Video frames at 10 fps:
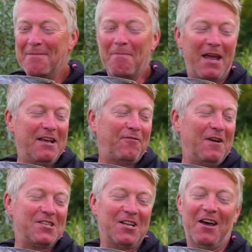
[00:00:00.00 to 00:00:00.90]
Mate, it's
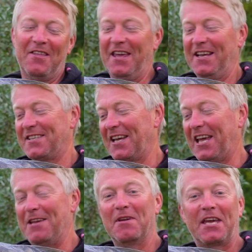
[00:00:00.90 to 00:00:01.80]
fish like this that
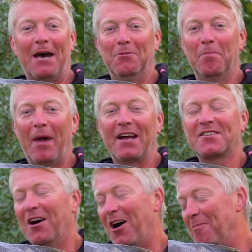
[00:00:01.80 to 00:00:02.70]
keep me coming back
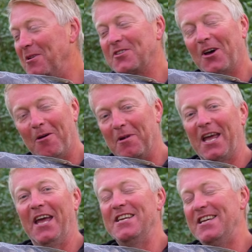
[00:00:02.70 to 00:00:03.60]
time and time
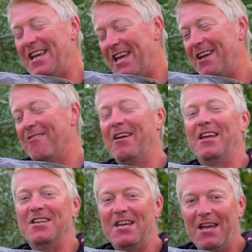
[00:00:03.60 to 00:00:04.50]
again, year
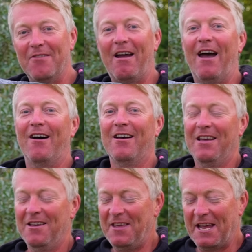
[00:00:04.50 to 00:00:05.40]
in, year out.
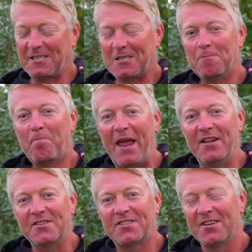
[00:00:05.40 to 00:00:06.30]
The
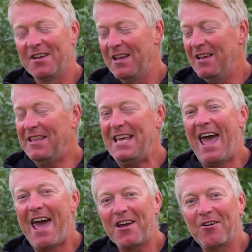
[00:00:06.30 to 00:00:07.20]
expense, the
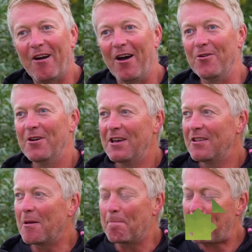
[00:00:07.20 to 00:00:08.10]
aggro,
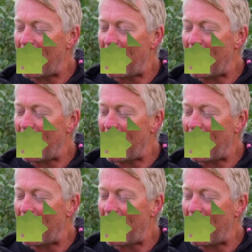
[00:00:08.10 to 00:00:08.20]
the